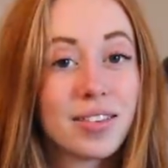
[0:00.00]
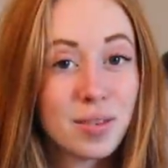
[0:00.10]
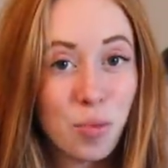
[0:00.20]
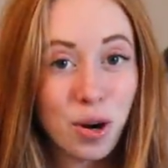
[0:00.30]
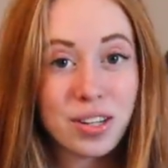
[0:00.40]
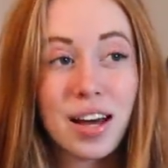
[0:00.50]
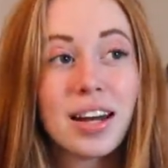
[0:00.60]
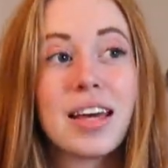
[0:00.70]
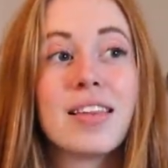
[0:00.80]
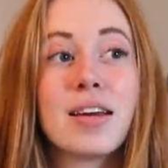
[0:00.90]
get some work
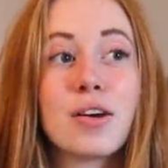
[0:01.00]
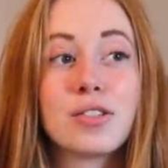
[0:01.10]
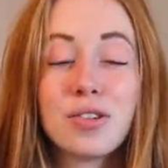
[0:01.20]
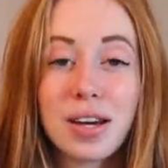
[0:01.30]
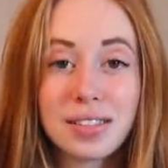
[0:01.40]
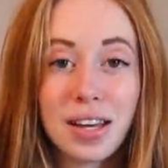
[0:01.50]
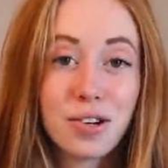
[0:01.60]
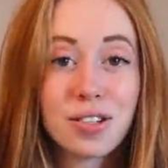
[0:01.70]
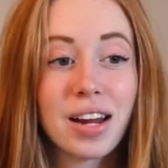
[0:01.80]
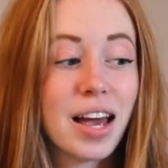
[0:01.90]
done, and then I'll see you guys
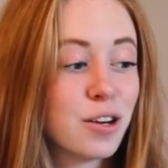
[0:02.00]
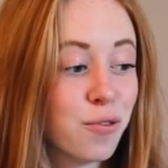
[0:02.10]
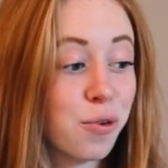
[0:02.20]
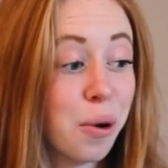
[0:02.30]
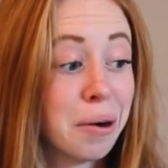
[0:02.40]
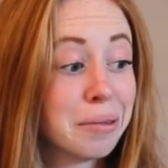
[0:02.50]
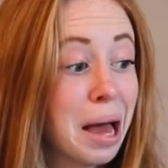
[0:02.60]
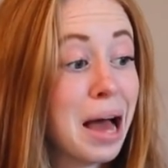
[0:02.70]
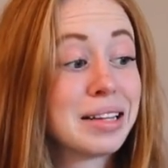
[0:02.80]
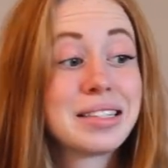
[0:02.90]
later tonight for our
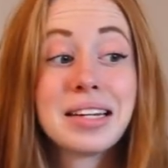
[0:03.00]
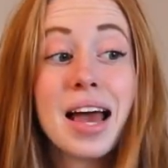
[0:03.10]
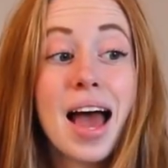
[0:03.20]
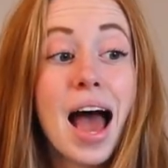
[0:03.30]
last